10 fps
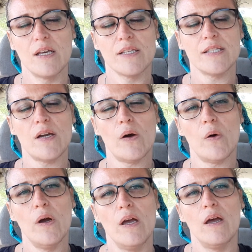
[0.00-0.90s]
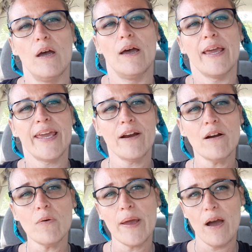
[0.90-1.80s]
so
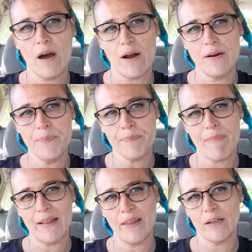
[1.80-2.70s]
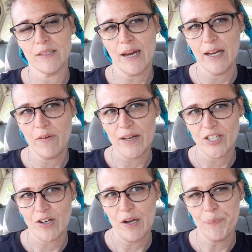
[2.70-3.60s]
here we are, my little tiny
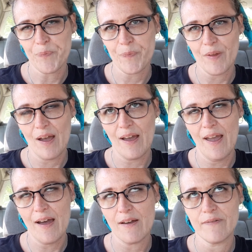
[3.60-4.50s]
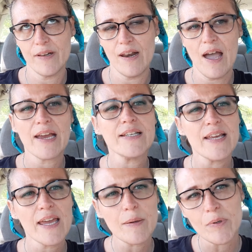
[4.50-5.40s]
restaurant. I have nine
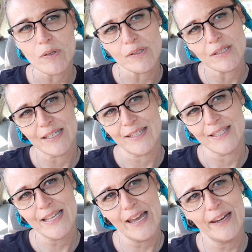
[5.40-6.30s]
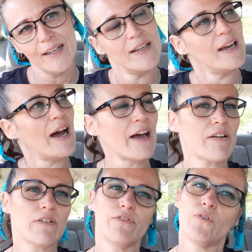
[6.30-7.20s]
tables inside. I've
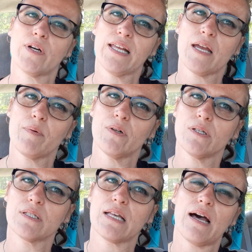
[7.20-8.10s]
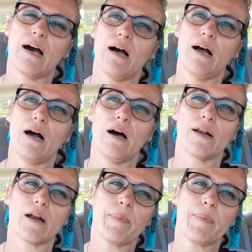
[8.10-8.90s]
got four tables on our